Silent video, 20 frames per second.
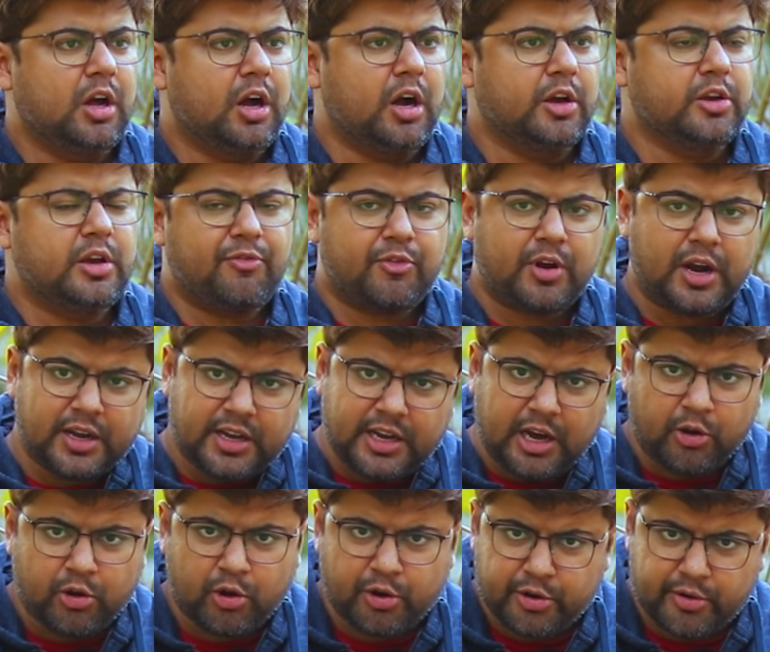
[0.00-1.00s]
you have cut
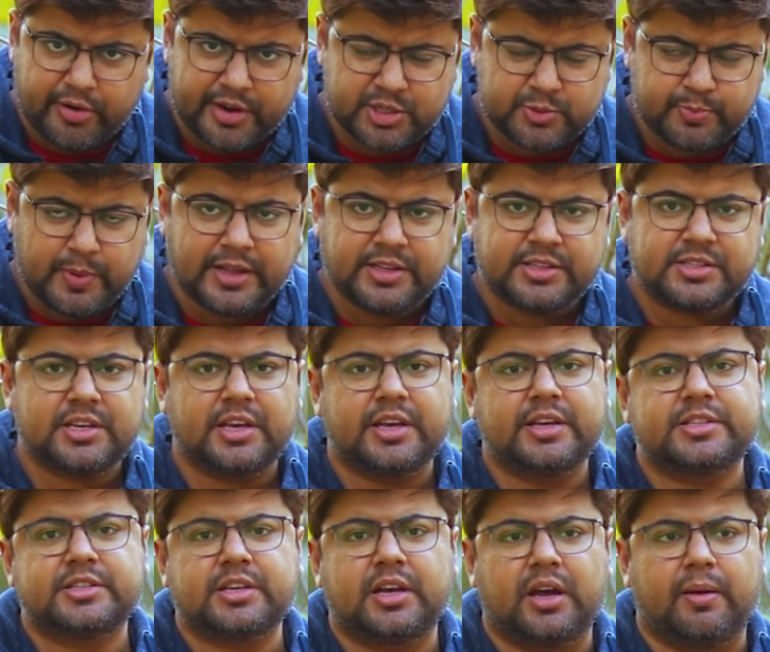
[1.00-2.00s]
down on your
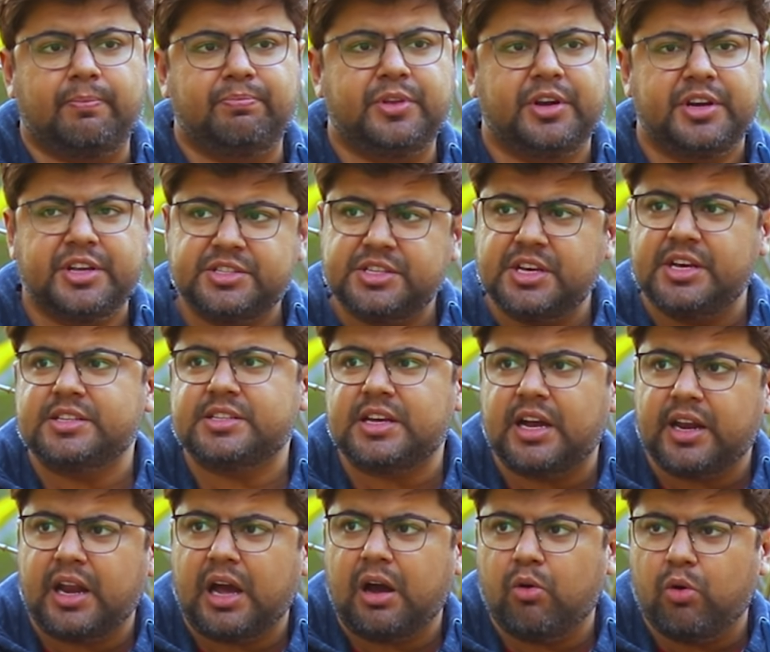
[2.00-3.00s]
expenses, the disease
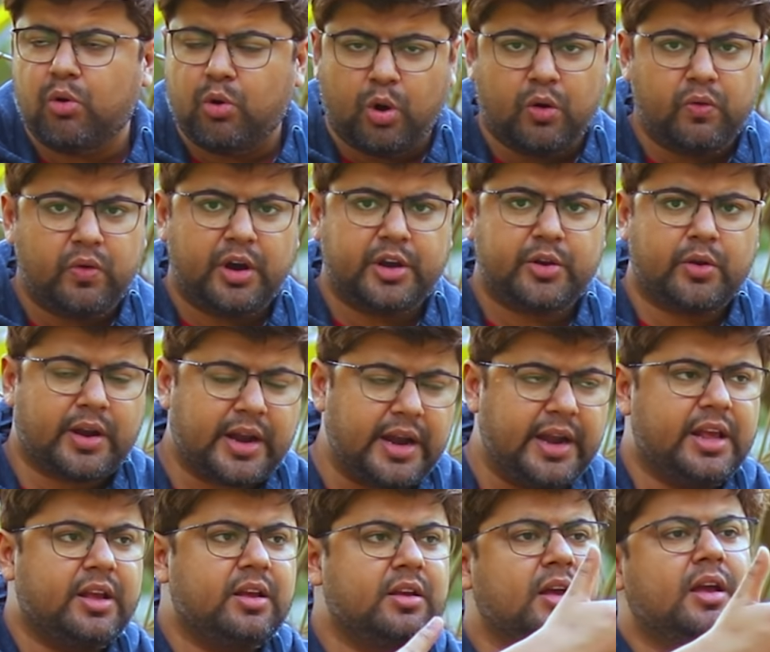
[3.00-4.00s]
are now over, you are
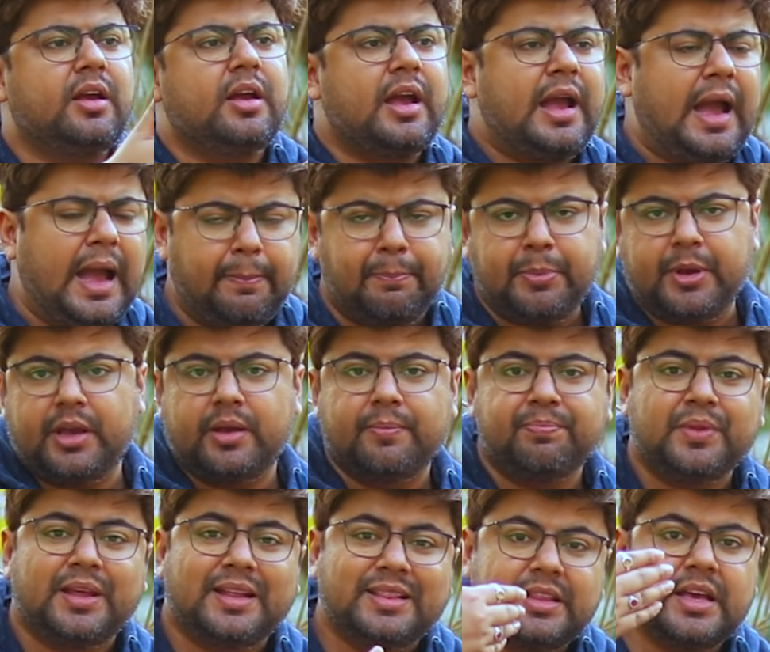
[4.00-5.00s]
getting happy.
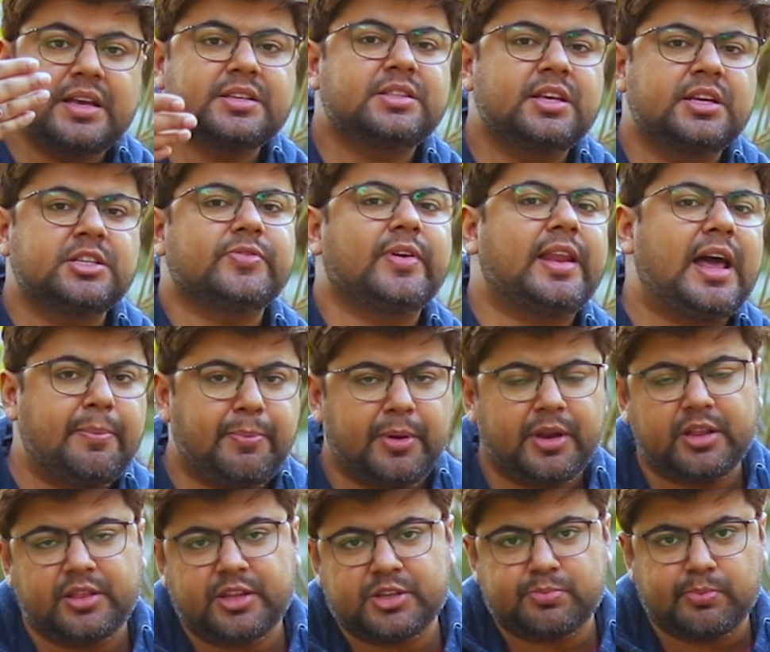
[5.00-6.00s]
These things will
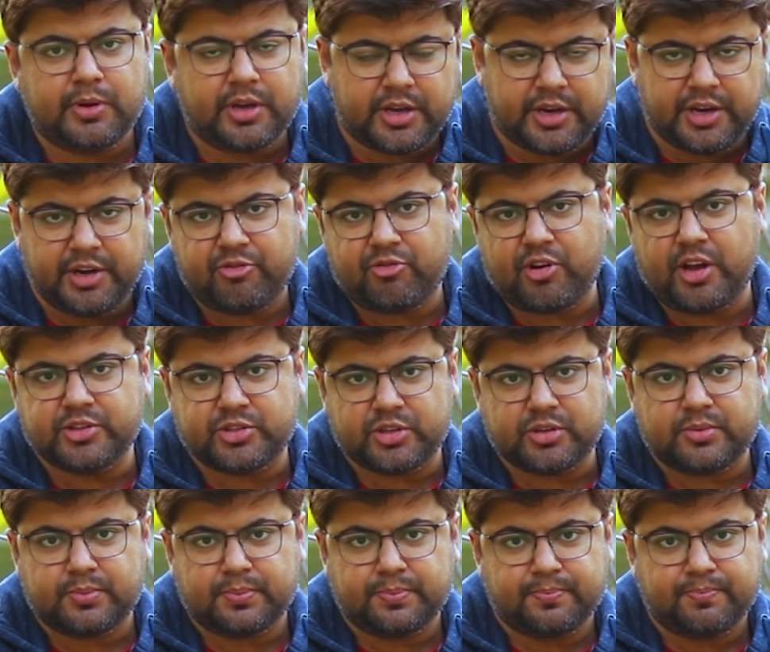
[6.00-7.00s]
happen in this Mercury transit,
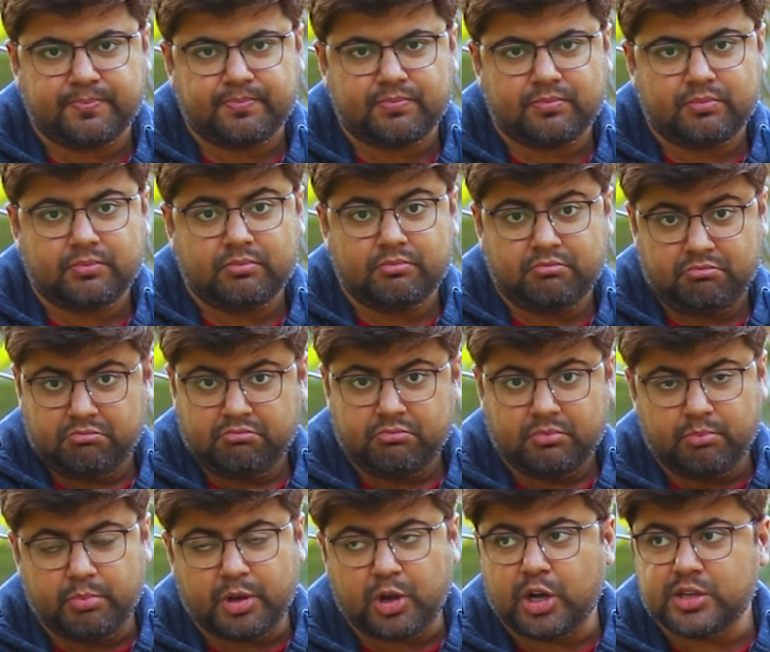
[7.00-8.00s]

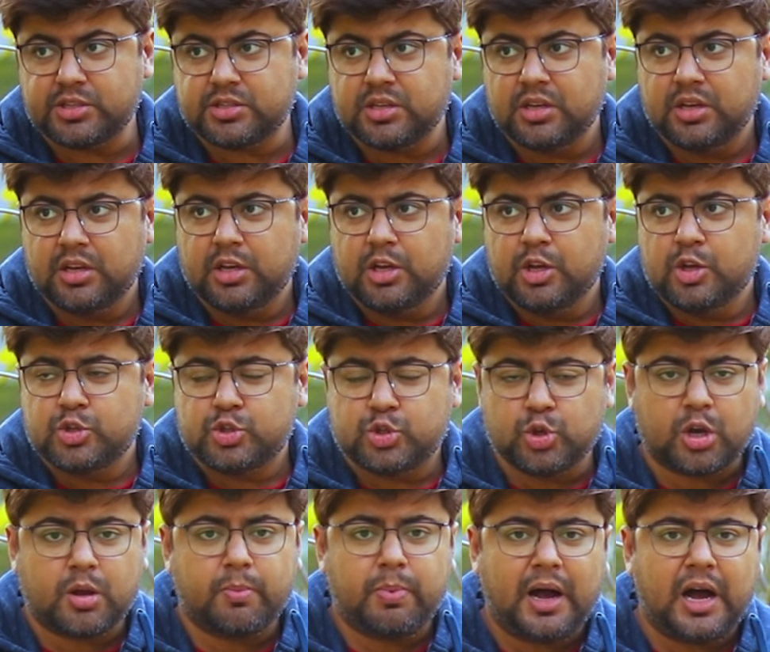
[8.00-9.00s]
because
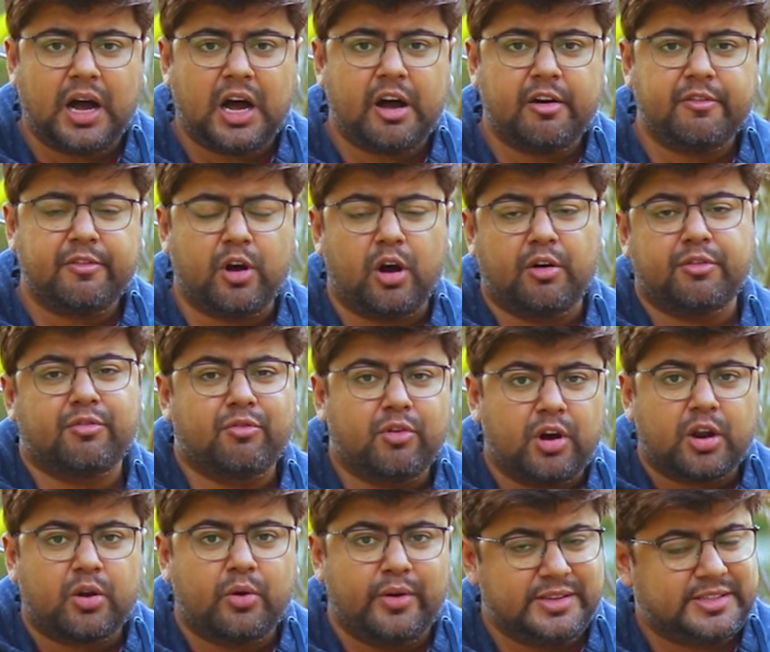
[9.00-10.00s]
Sukh-Bhav of
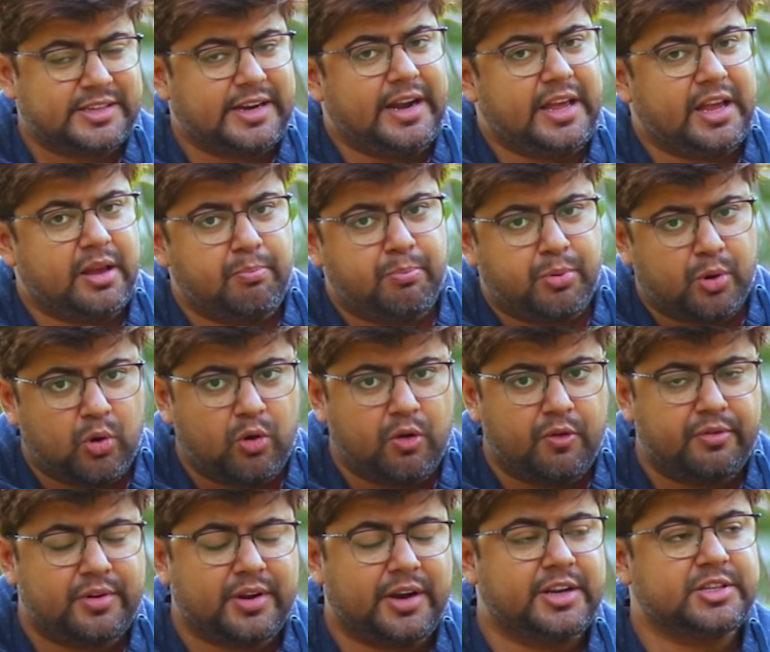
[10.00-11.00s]
Virgo is getting
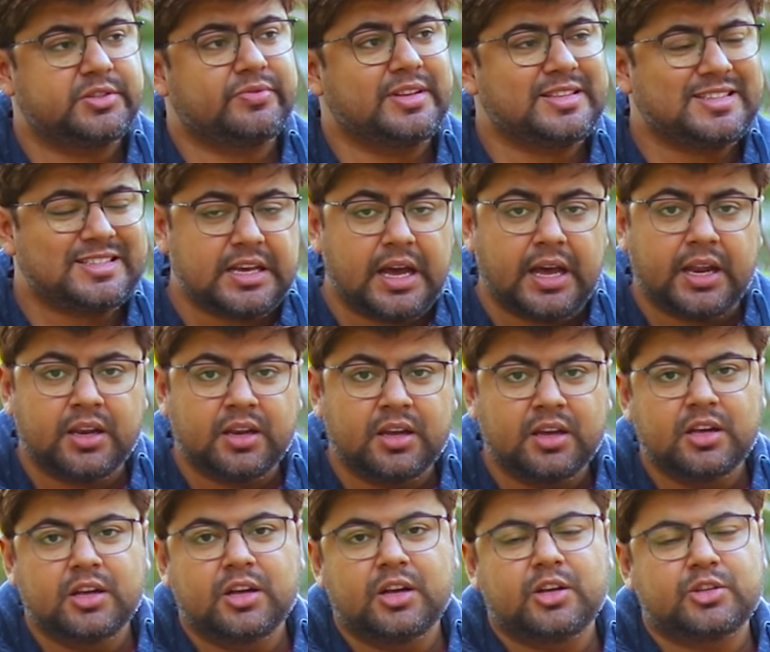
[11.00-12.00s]
improved, it is with Sun.
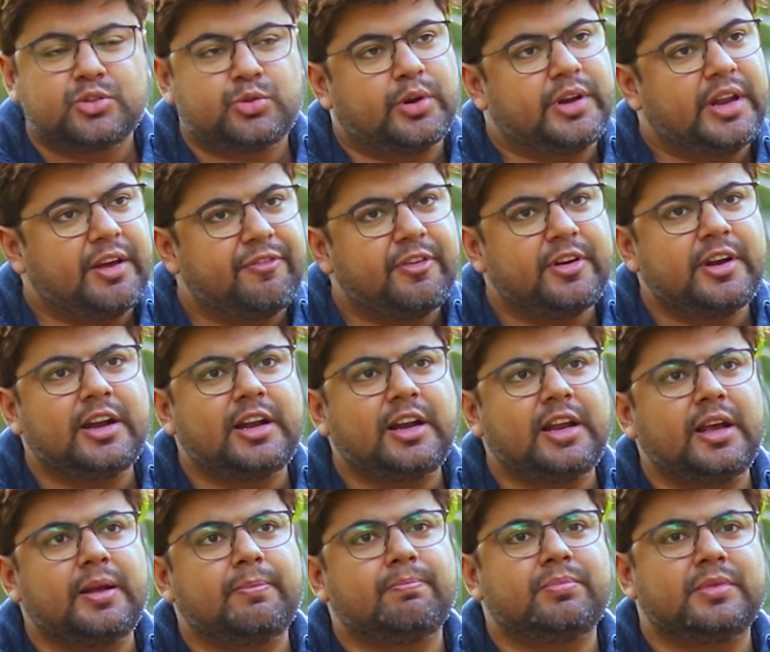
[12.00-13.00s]
So
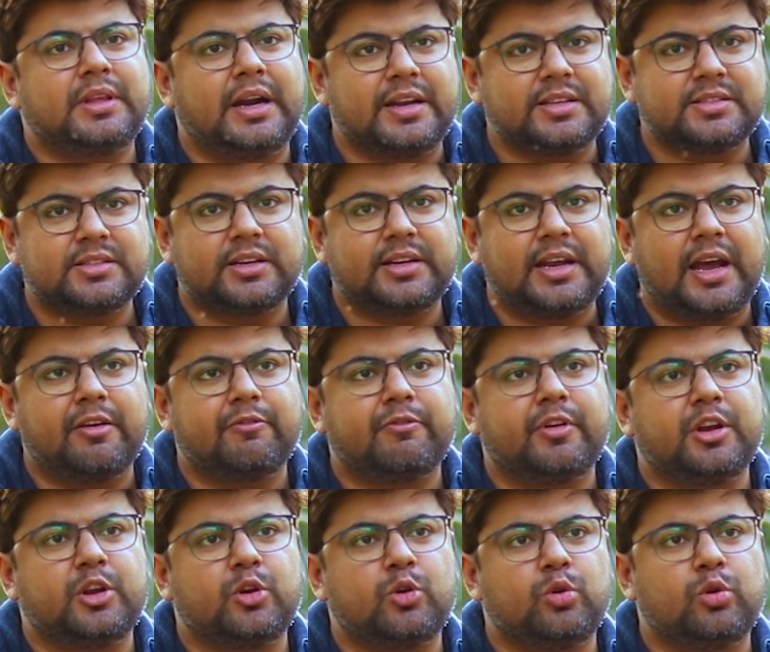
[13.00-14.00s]
definitely that is the time
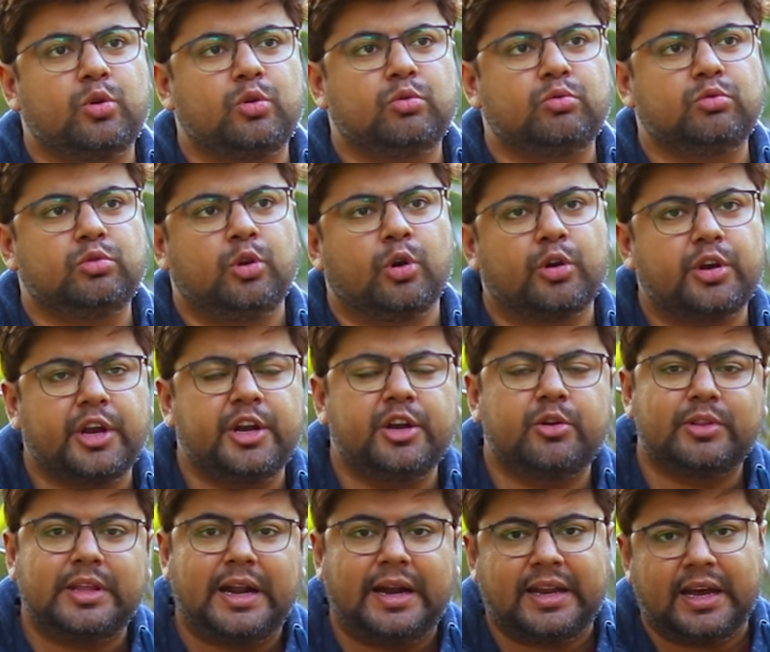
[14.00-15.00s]
when you look
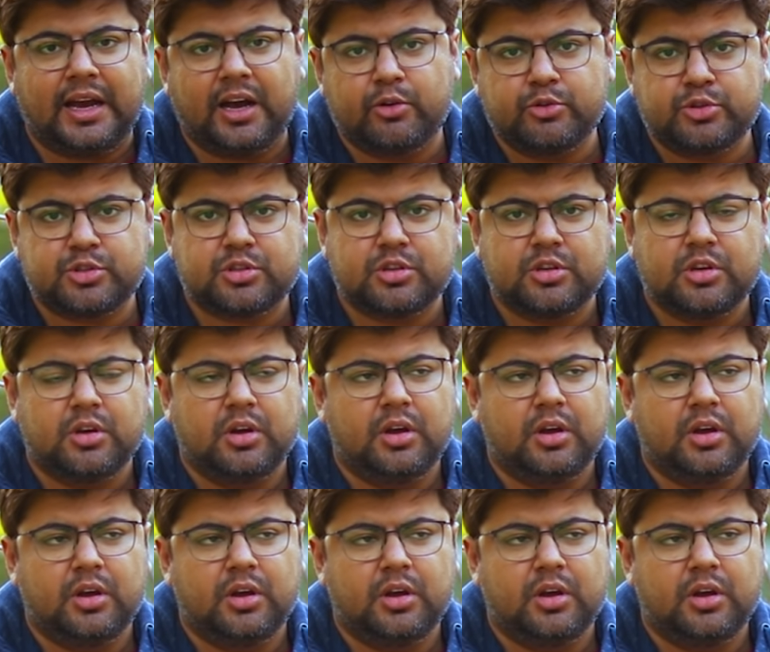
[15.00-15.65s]
into that house,